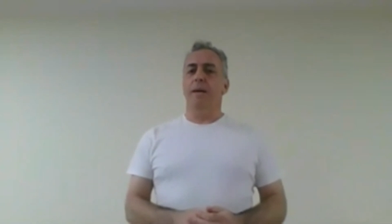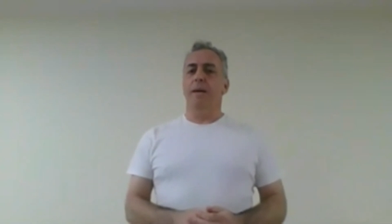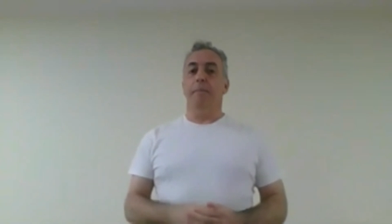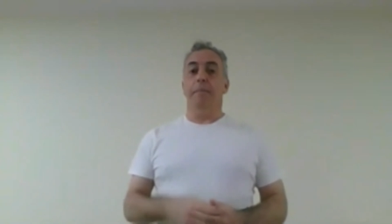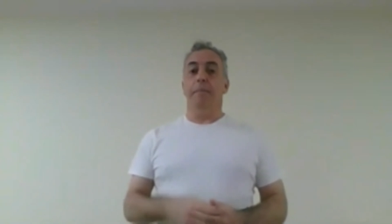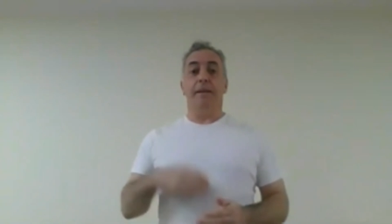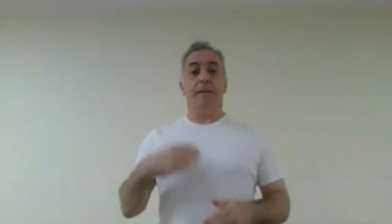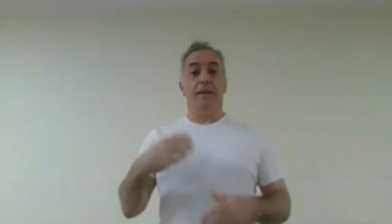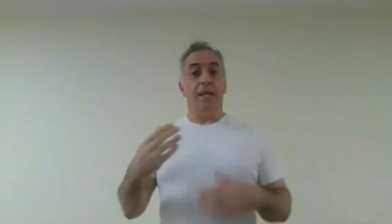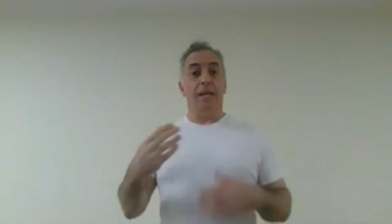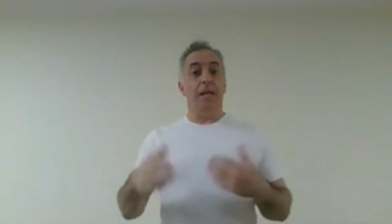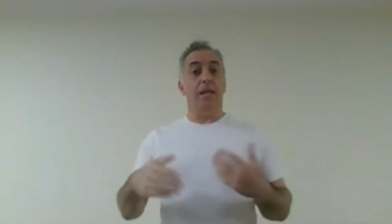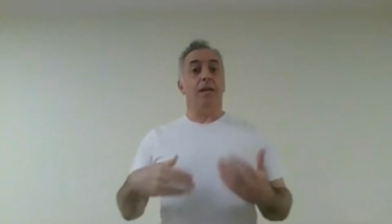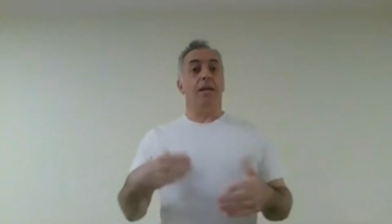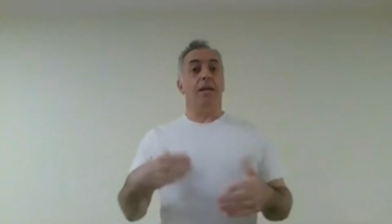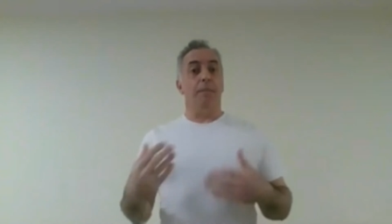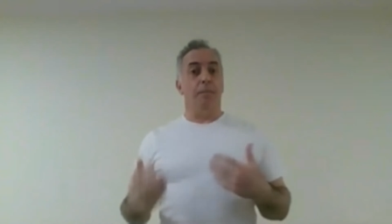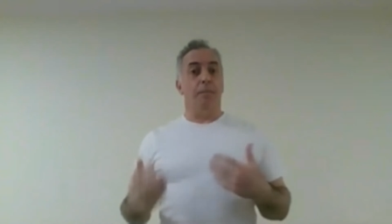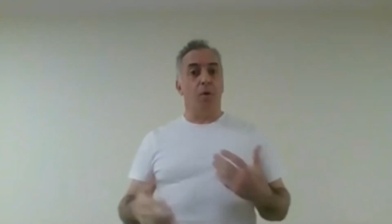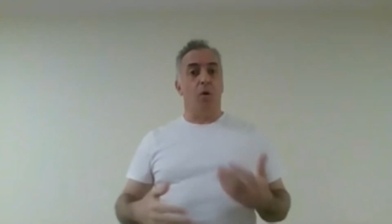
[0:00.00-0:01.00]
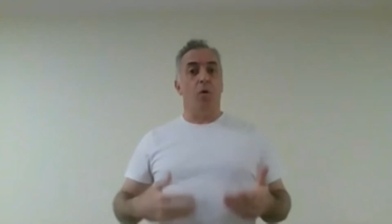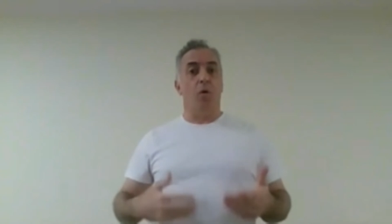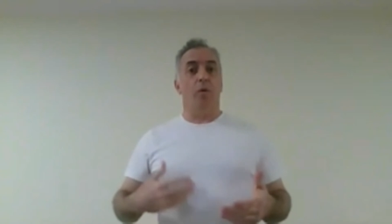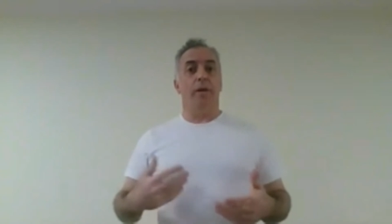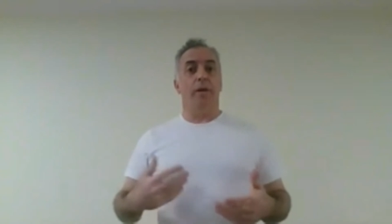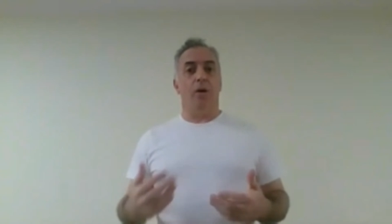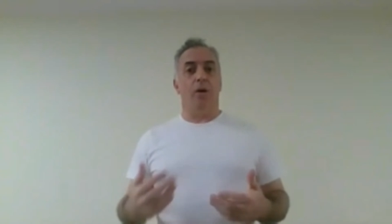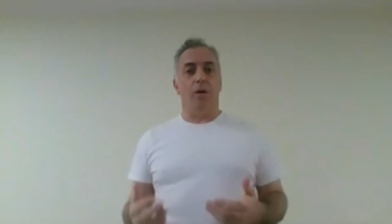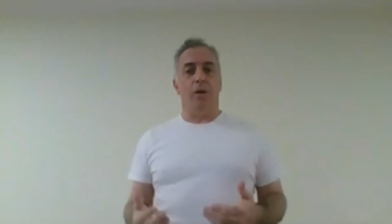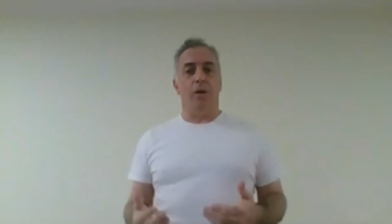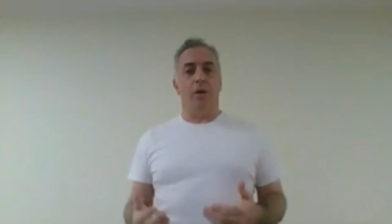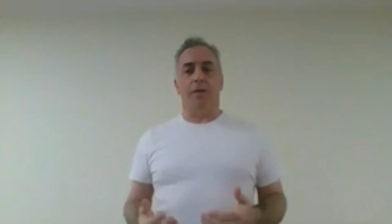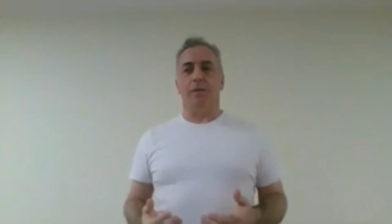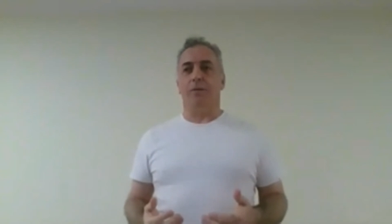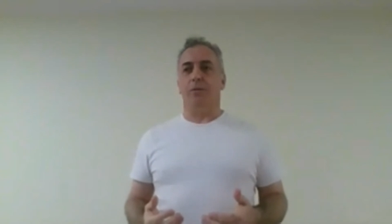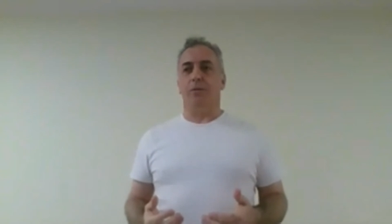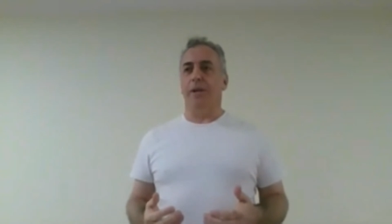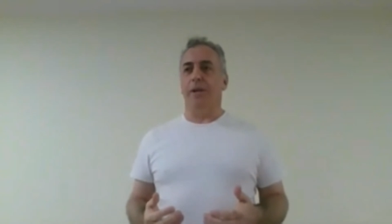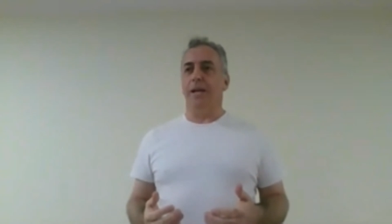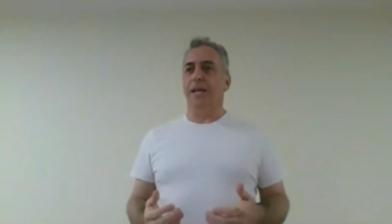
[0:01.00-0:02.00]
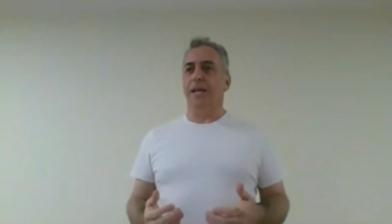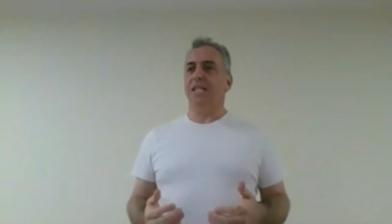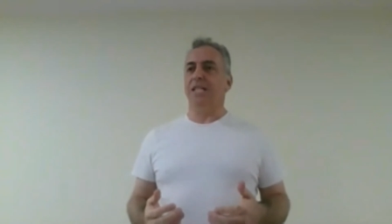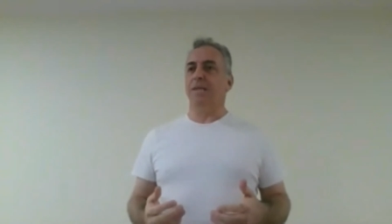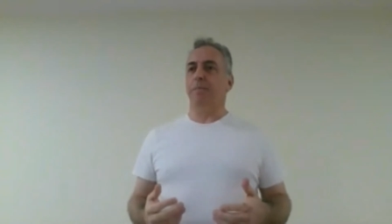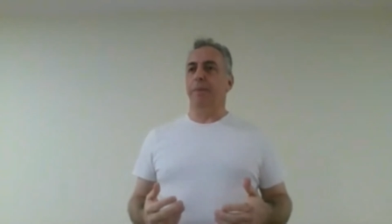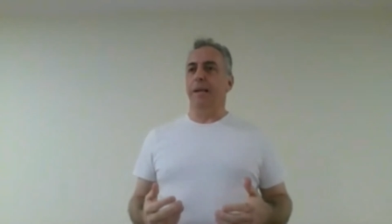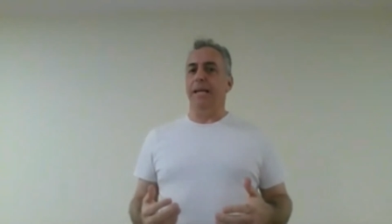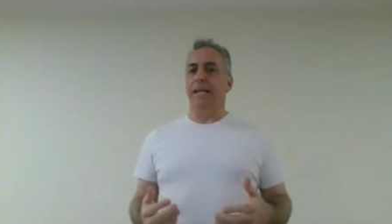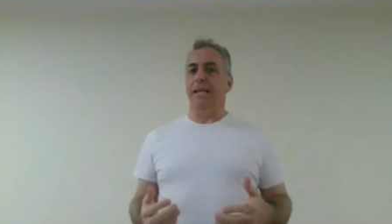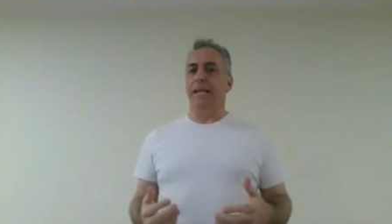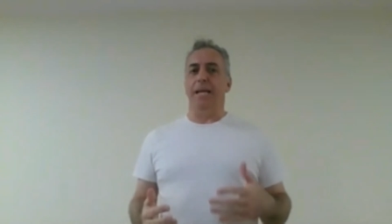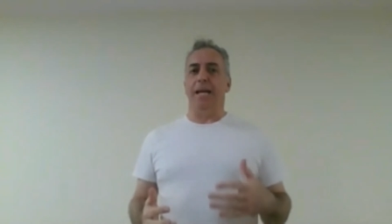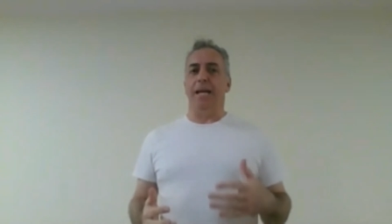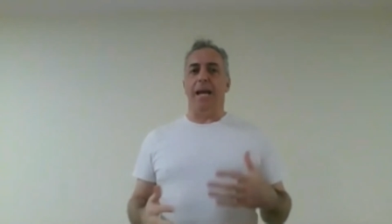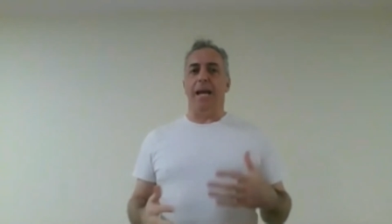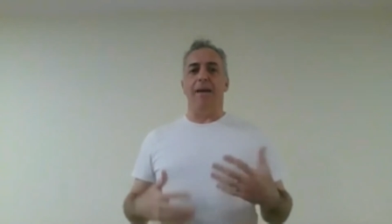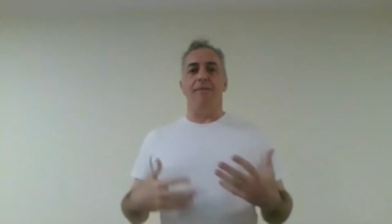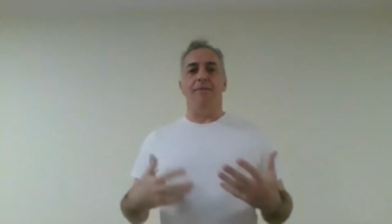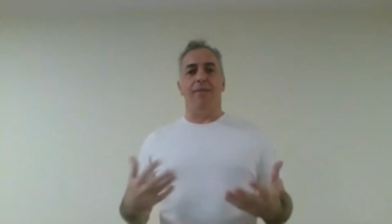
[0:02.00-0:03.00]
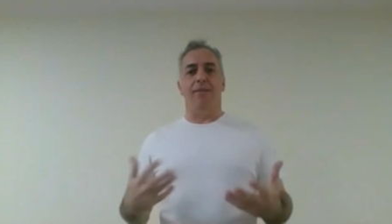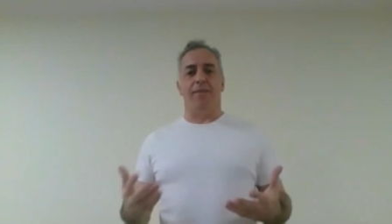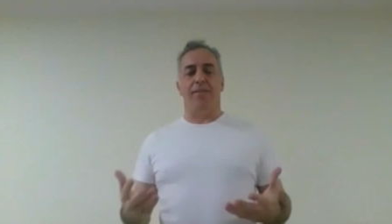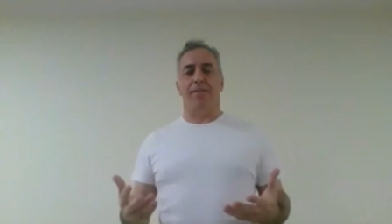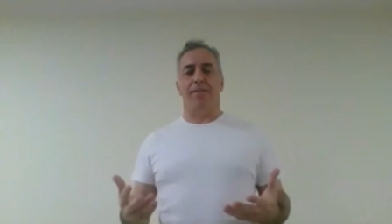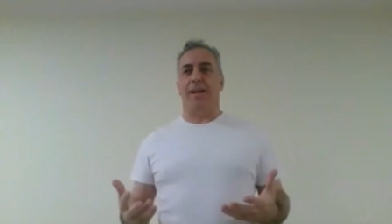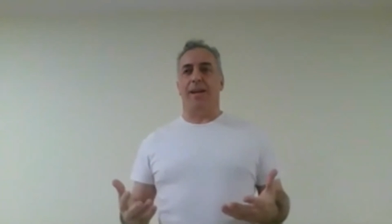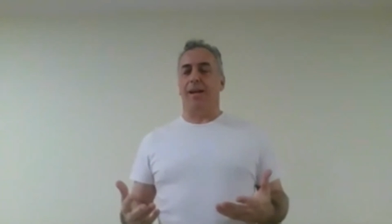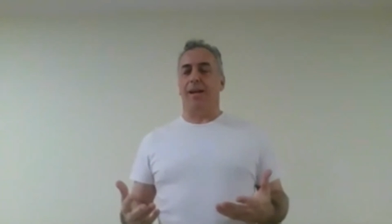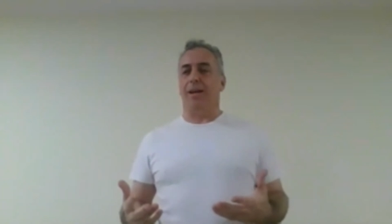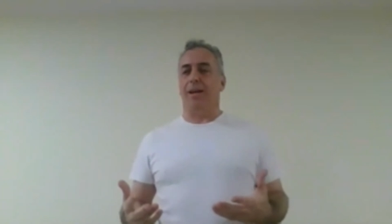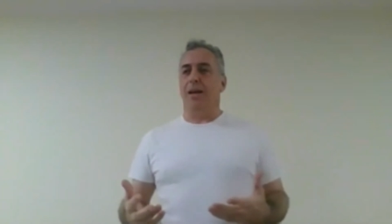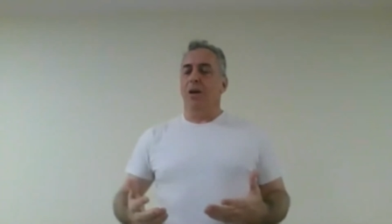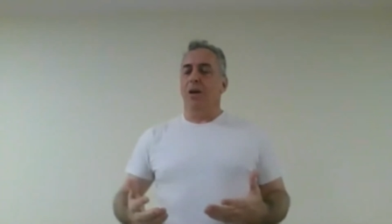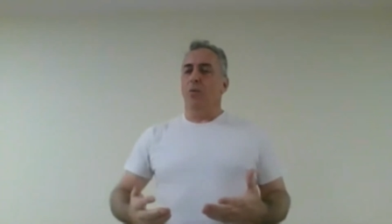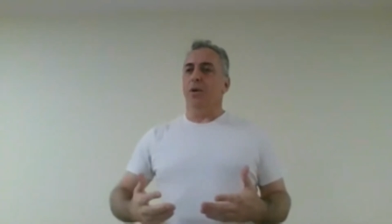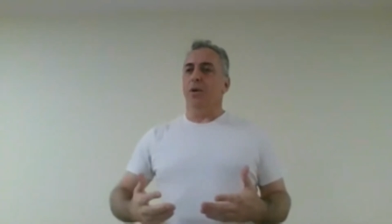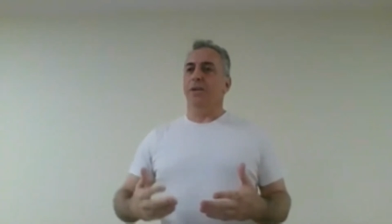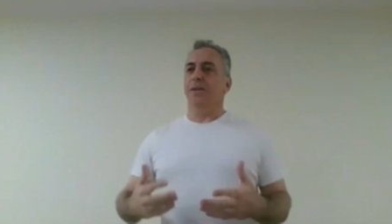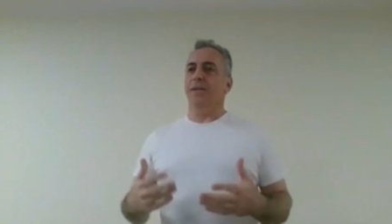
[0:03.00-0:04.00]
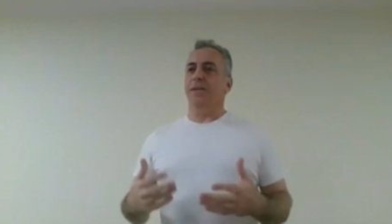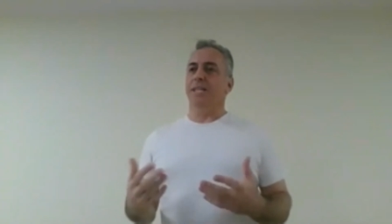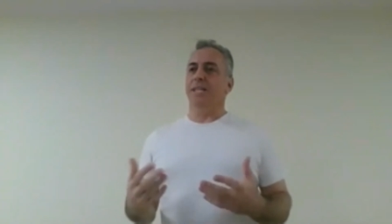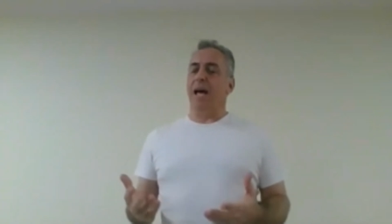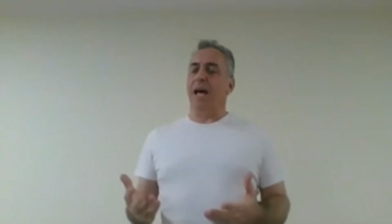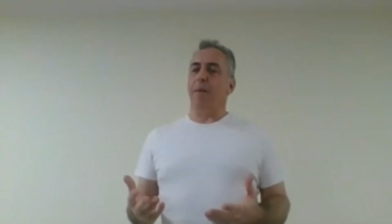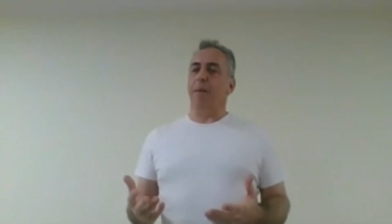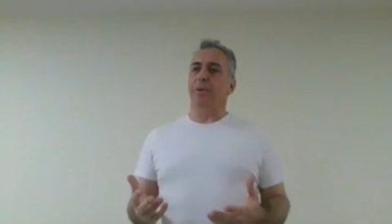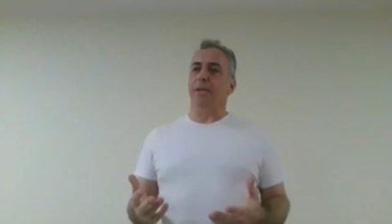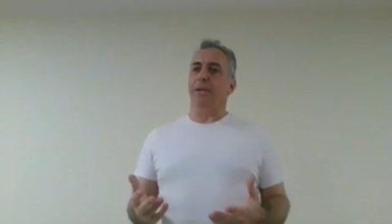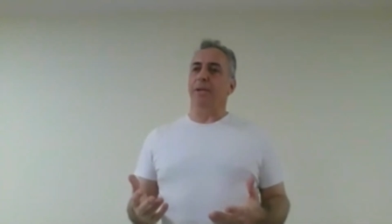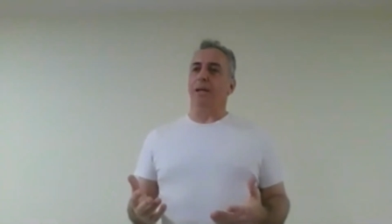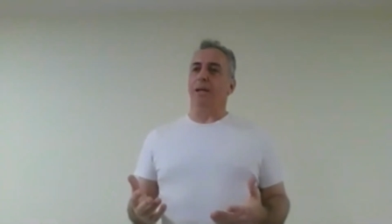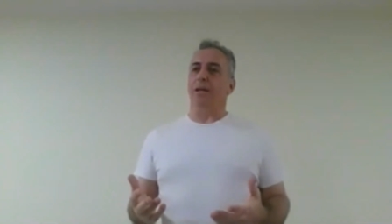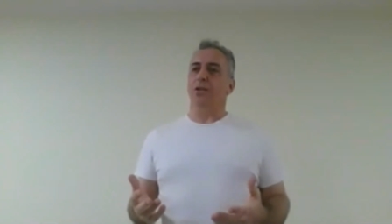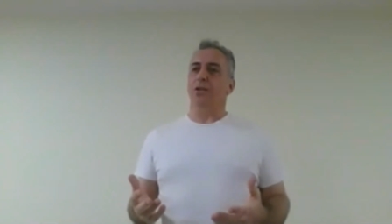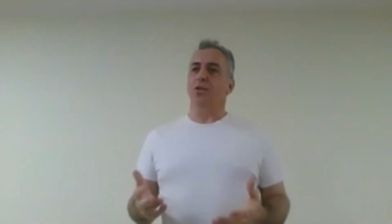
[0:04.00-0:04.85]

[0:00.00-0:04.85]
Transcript: But he keep going on, explaining everything, what is happening.